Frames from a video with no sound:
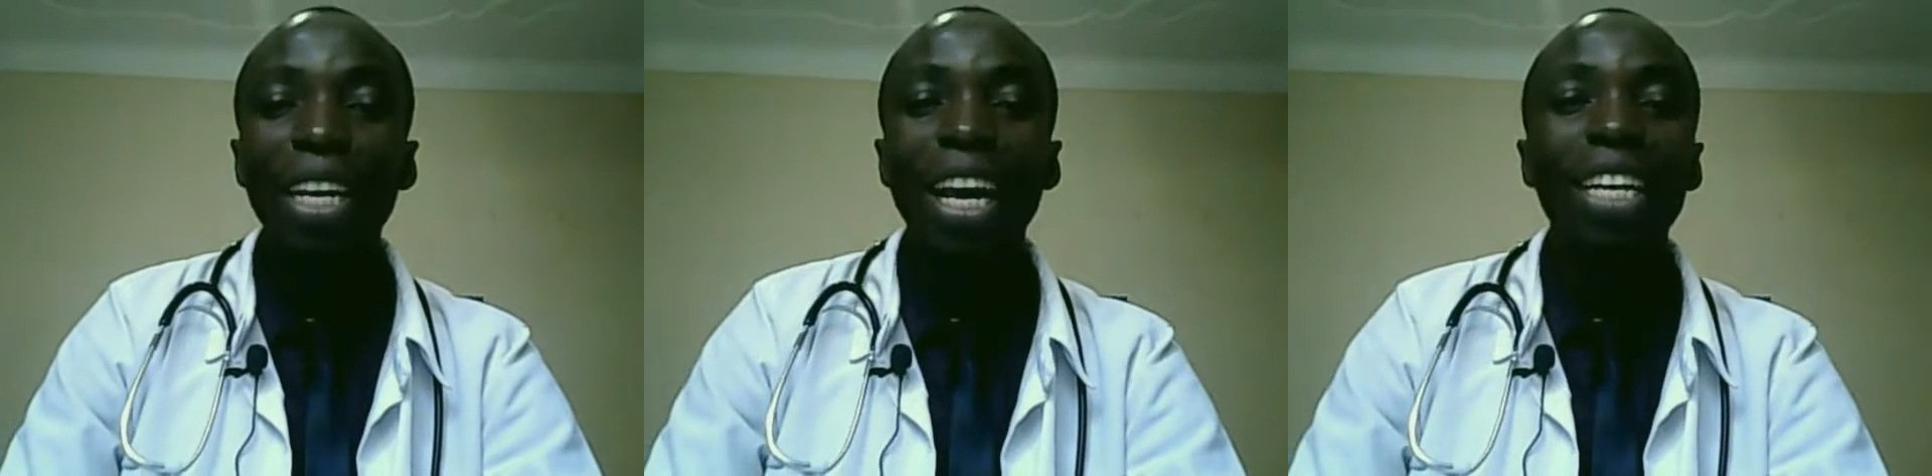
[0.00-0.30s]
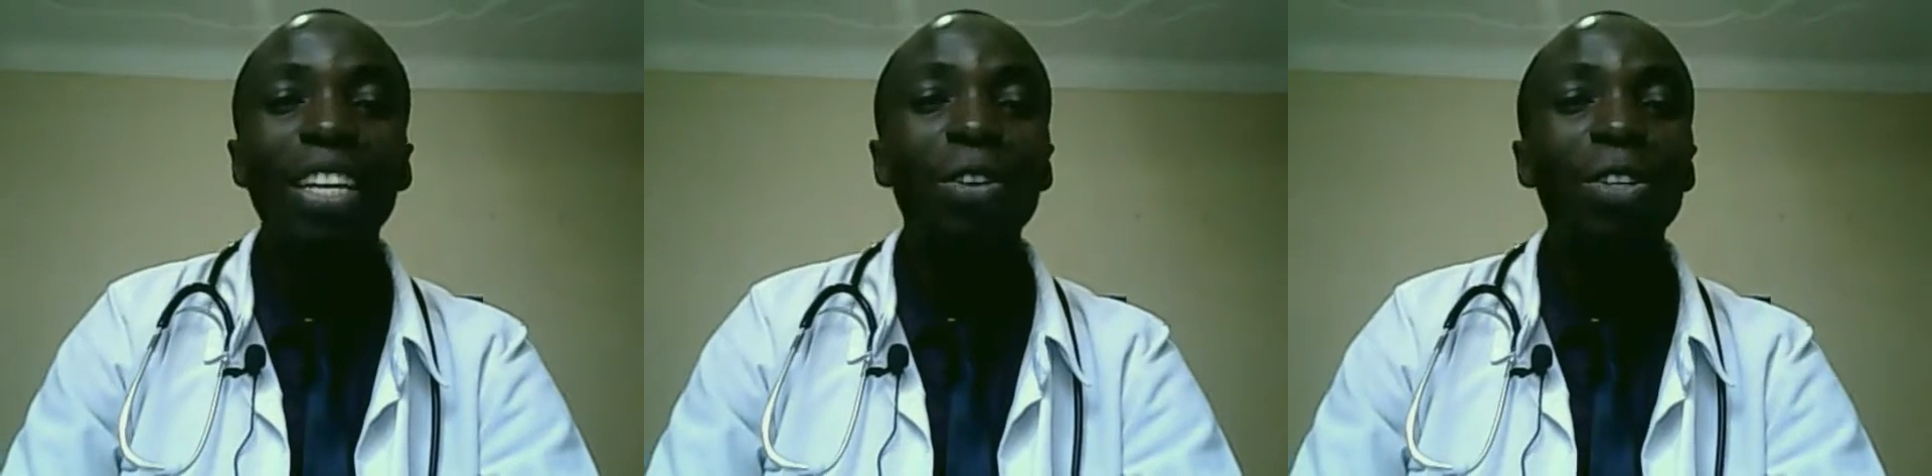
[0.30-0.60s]

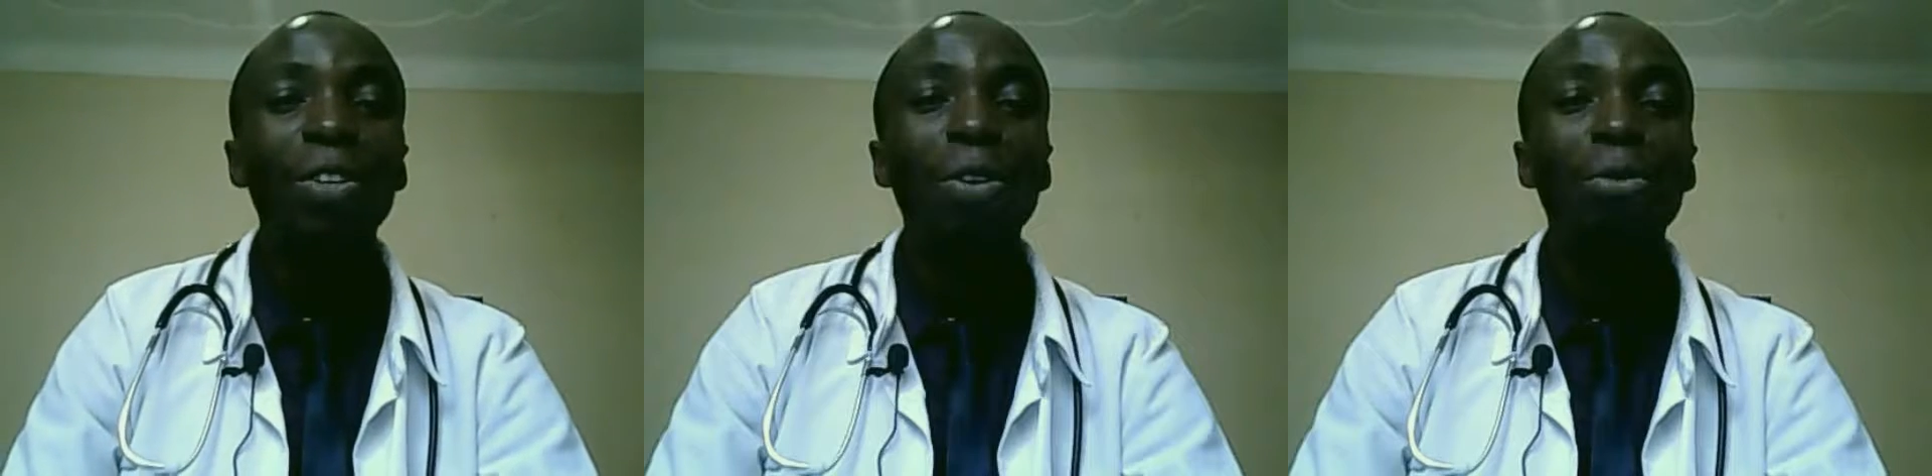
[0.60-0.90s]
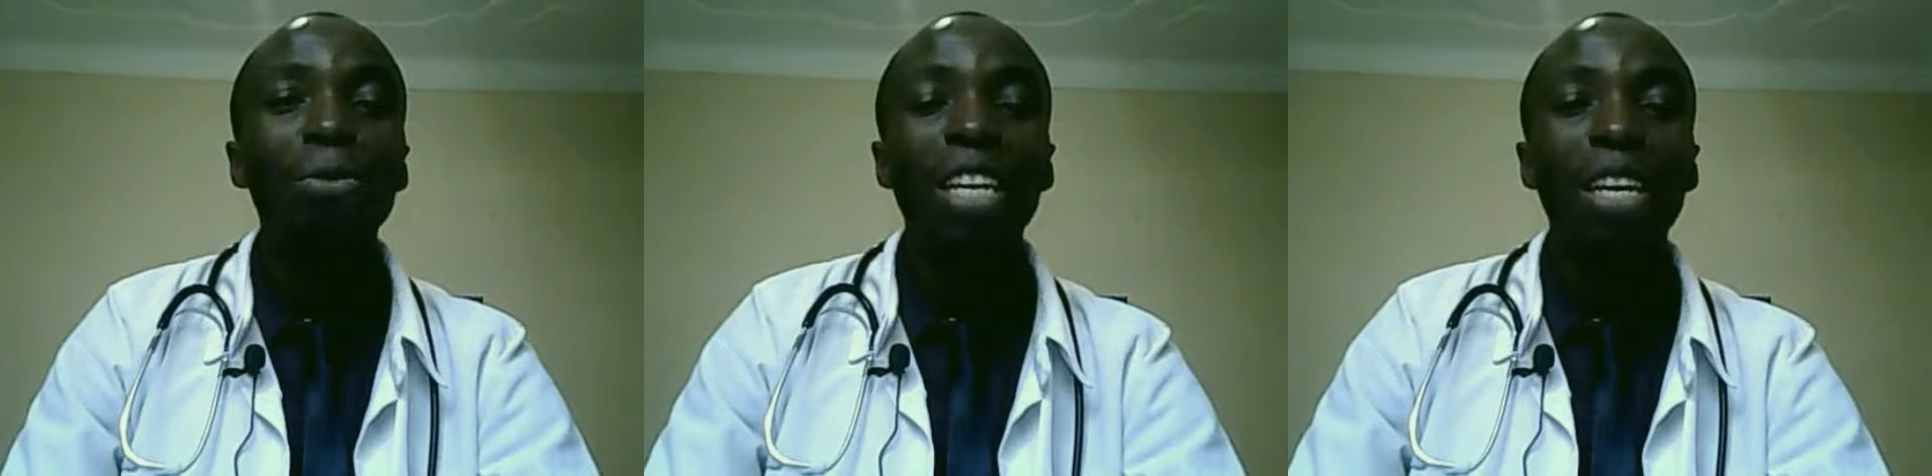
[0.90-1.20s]
and also
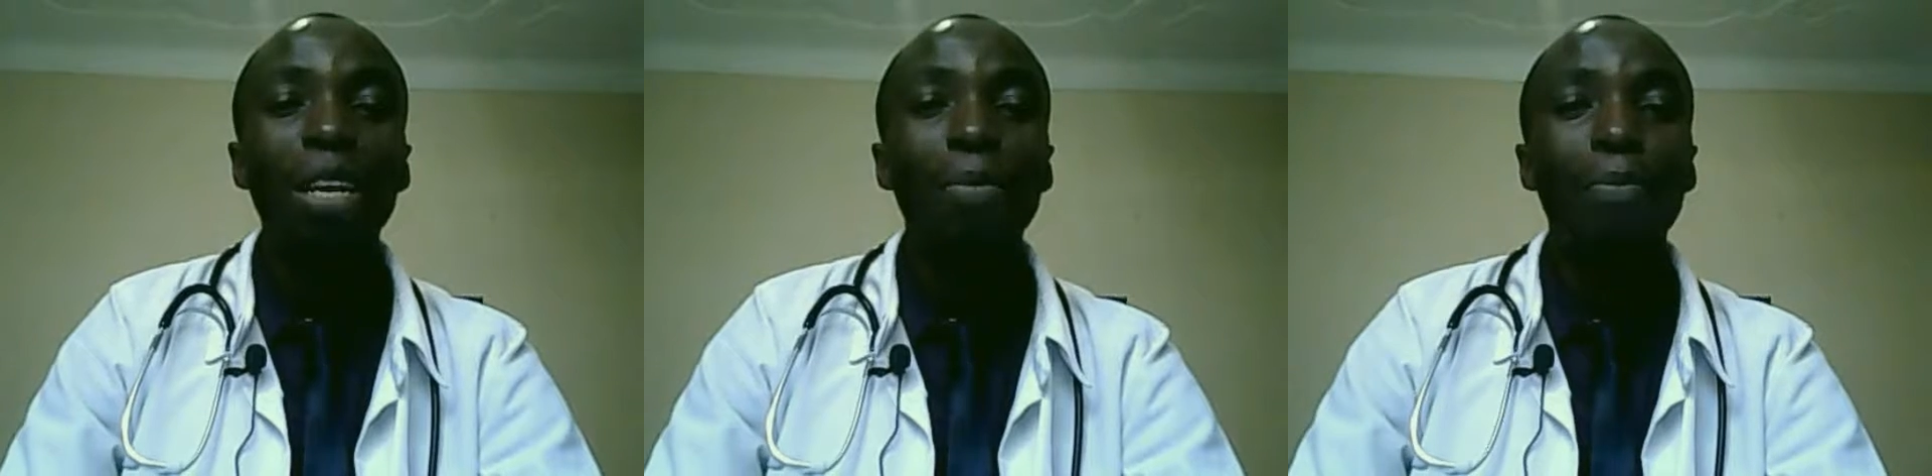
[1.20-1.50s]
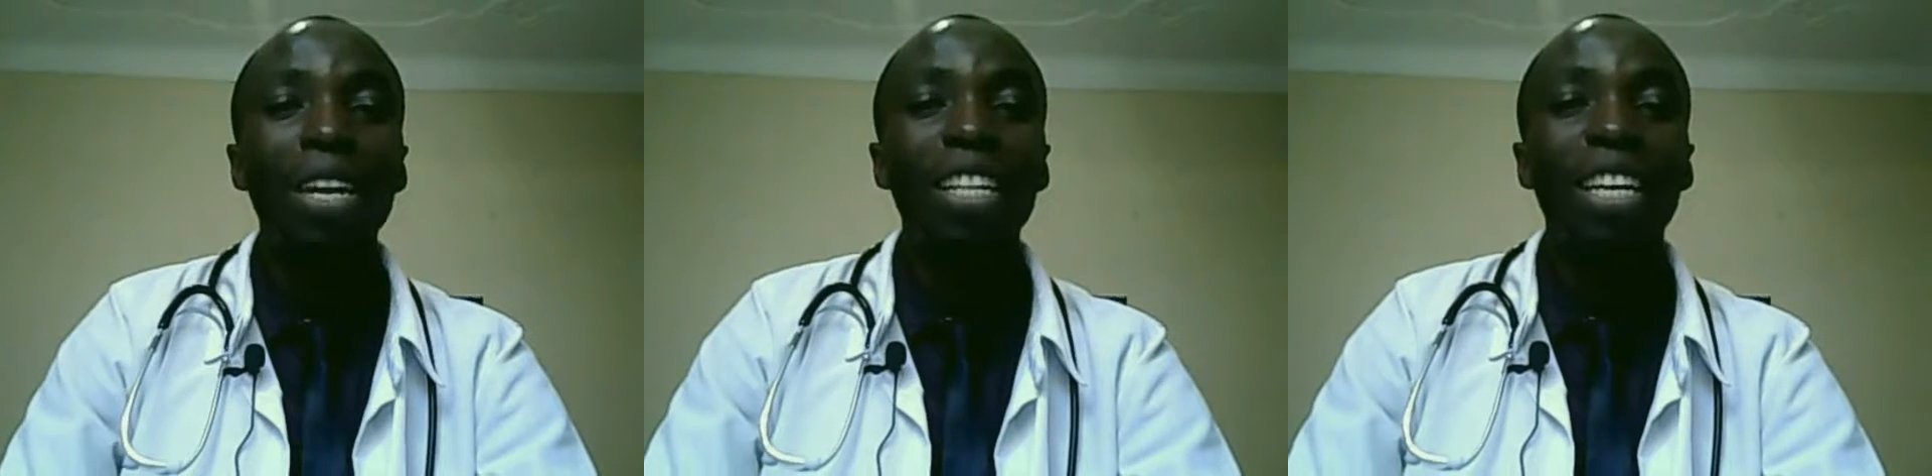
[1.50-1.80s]
for the
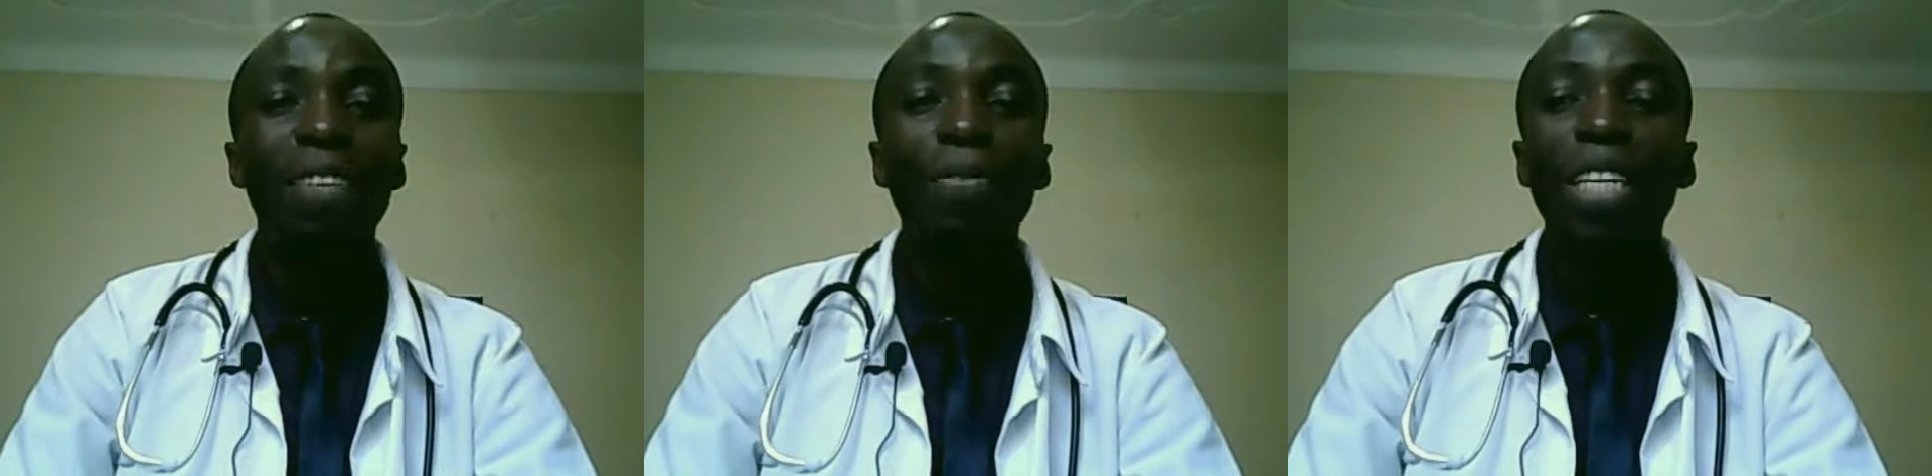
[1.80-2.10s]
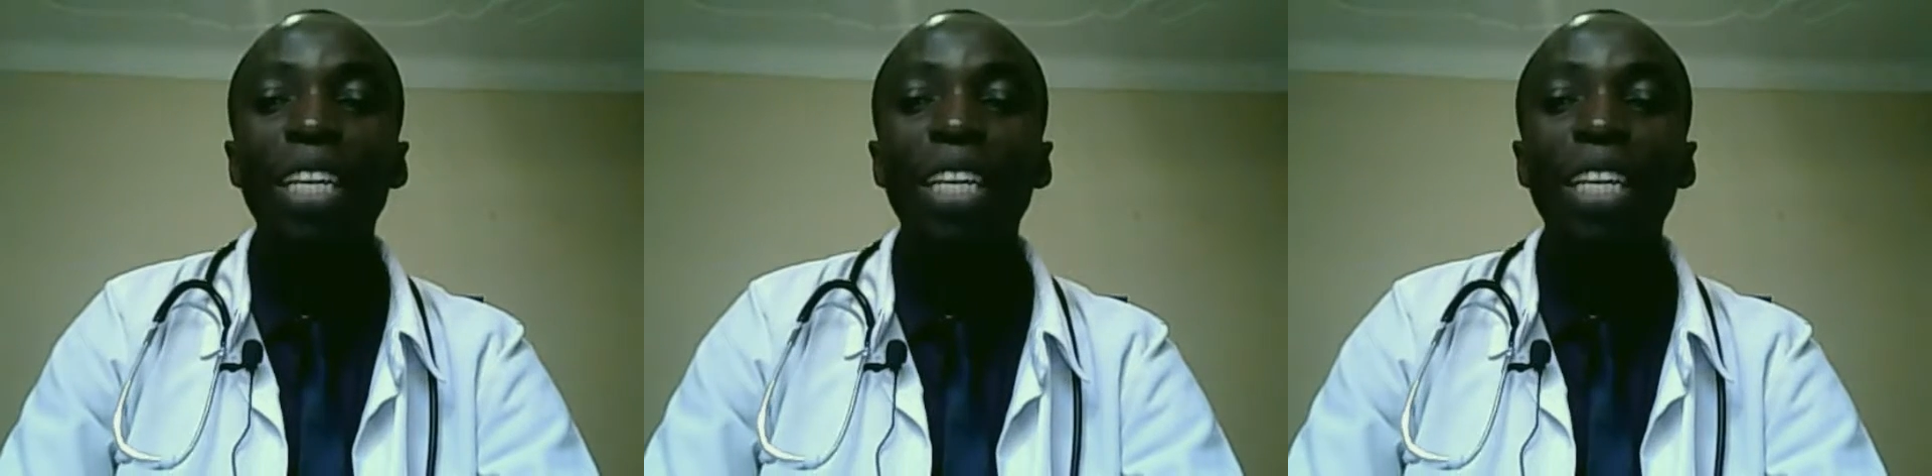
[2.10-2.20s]
mother.